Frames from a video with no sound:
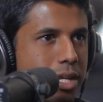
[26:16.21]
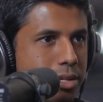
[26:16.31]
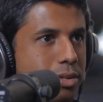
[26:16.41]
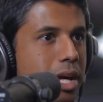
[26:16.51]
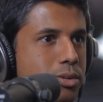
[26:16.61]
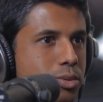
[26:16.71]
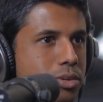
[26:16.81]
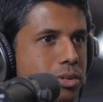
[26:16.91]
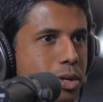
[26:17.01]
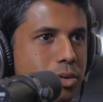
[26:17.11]
It will just
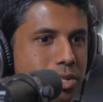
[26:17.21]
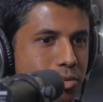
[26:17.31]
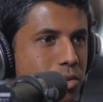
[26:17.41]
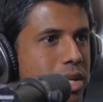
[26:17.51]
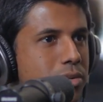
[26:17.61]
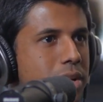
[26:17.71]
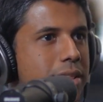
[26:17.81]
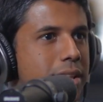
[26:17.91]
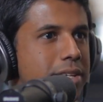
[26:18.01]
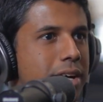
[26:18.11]
recreate the entire workflow.